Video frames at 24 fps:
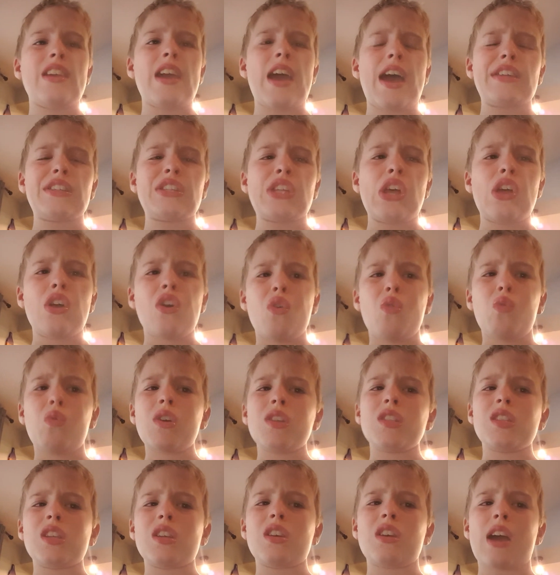Yes,
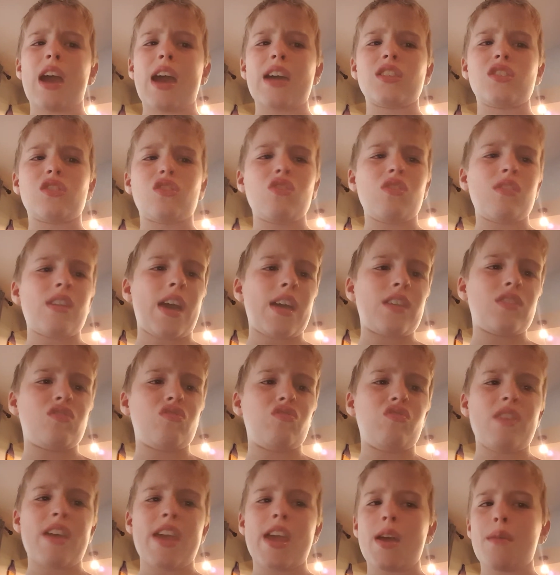was it as good as
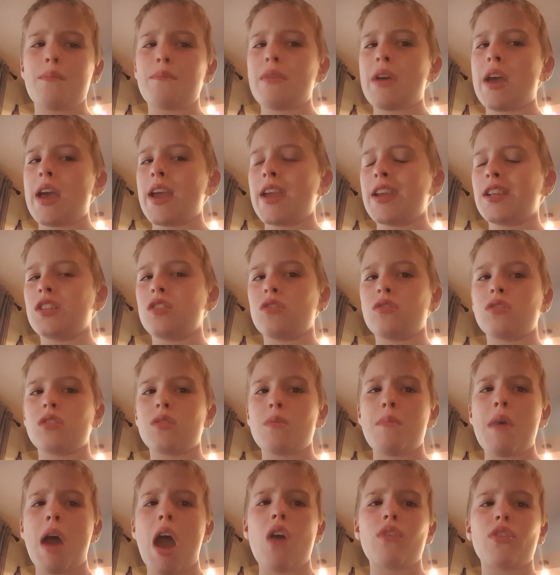Rampage? It was
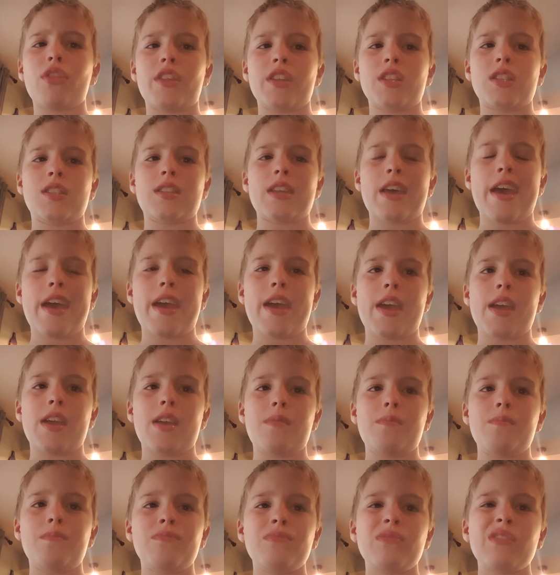about the
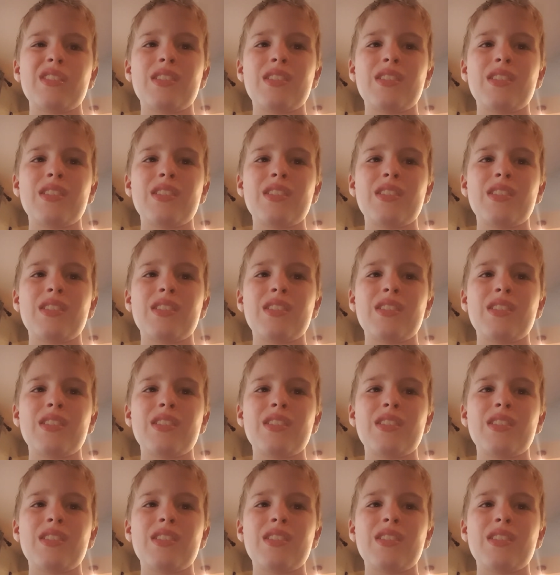same.